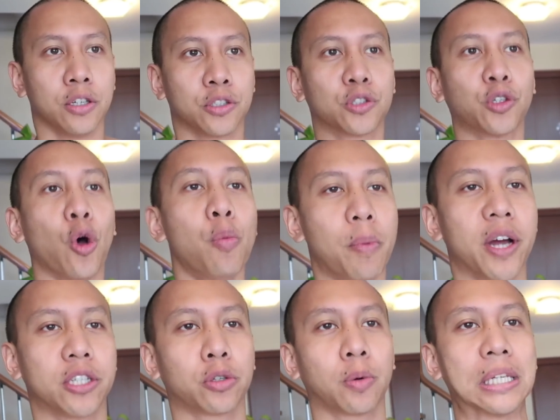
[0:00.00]
so
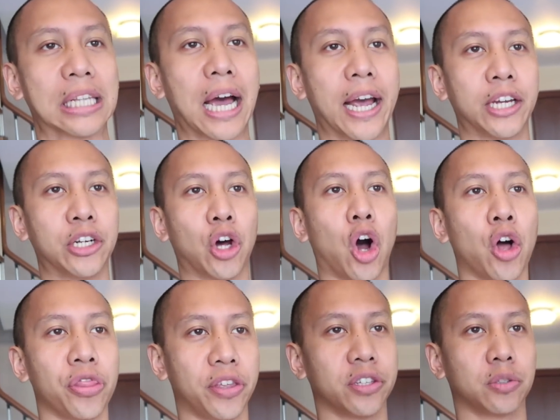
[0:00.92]
much relied
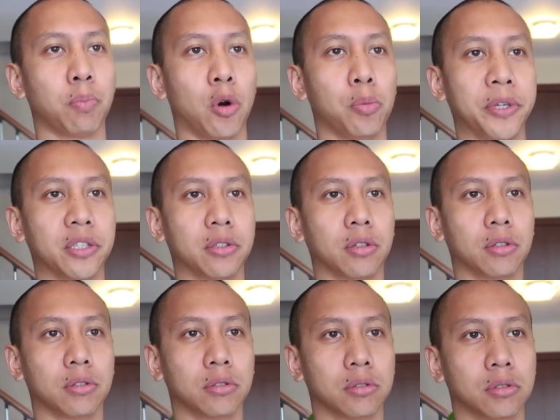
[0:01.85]
on this moment.
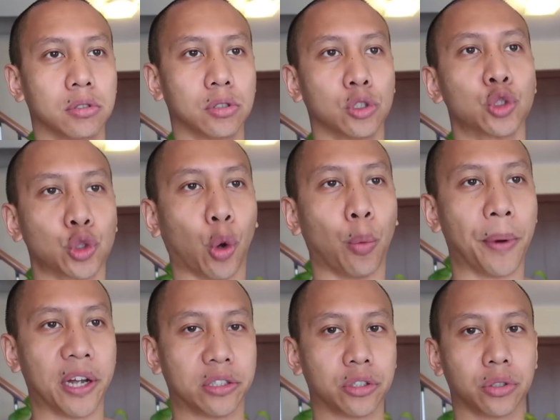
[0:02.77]
So
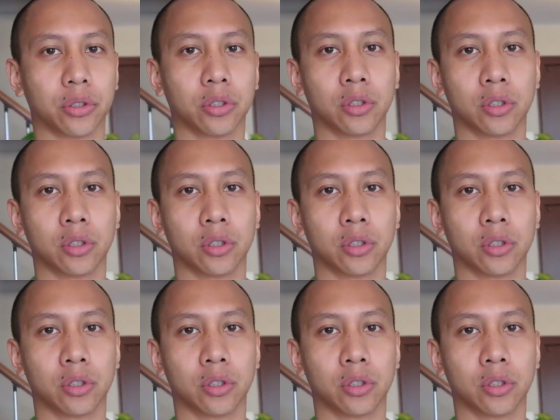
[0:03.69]
much.